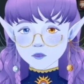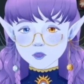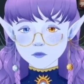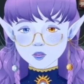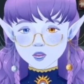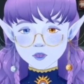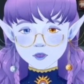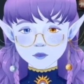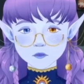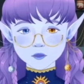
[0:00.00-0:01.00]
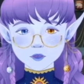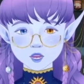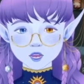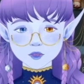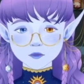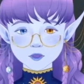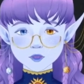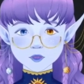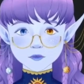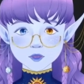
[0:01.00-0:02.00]
we're going to do with our
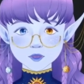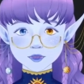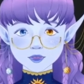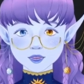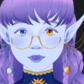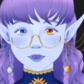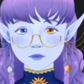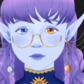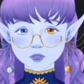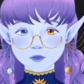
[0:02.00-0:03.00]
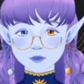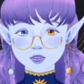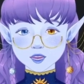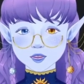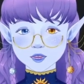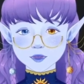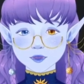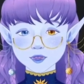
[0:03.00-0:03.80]
entrenched regency situation, because